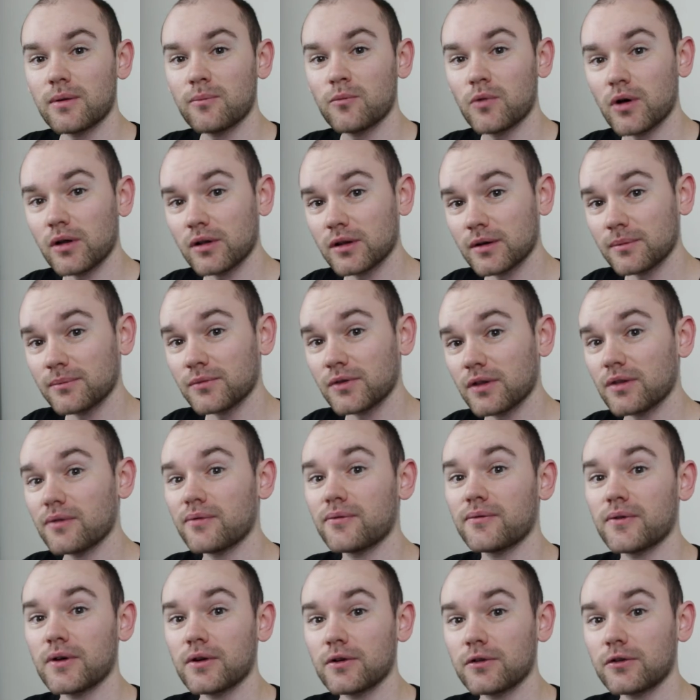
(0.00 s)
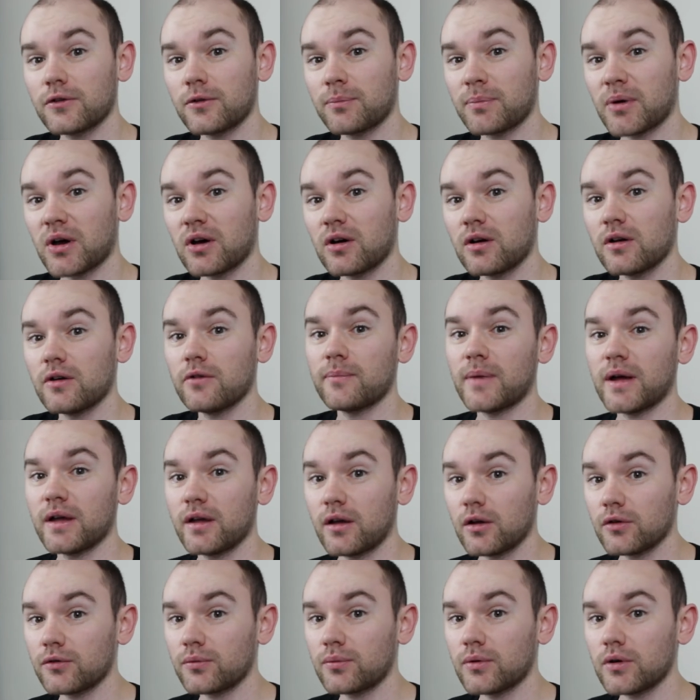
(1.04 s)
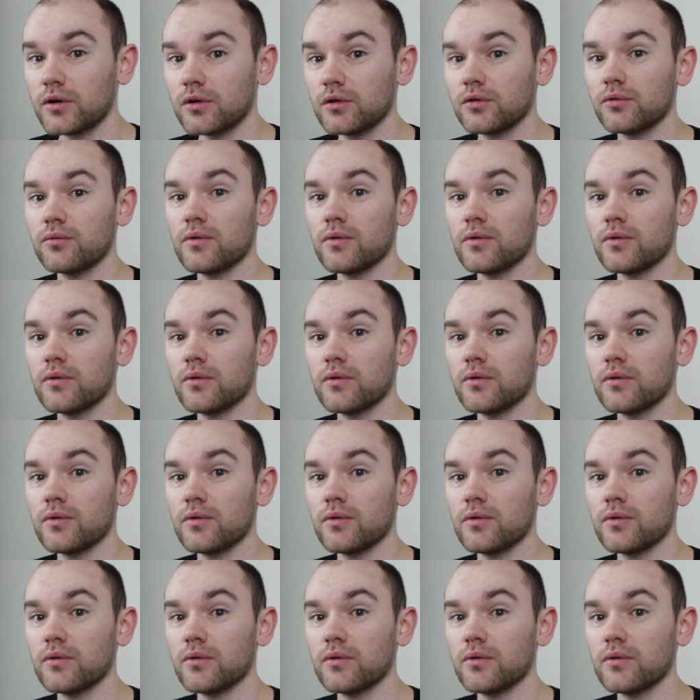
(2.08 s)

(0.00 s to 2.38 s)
and welcome to the first part of my Oddworld